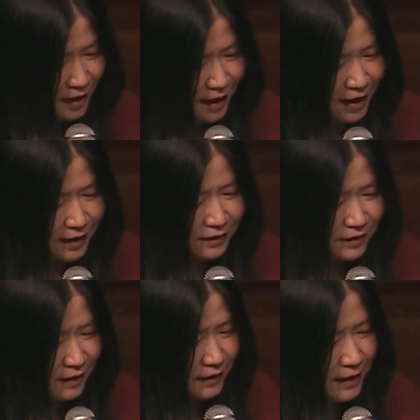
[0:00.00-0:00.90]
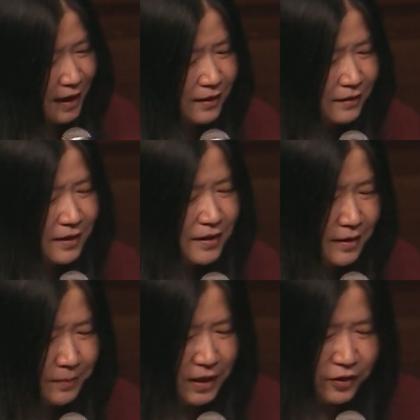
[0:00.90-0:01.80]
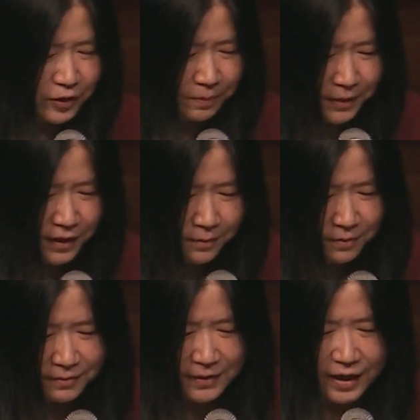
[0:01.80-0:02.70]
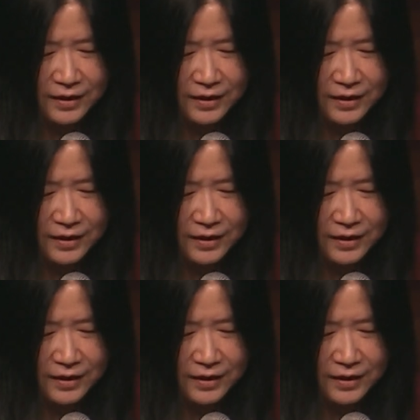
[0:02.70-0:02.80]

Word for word: And the other thing is a bit creepy I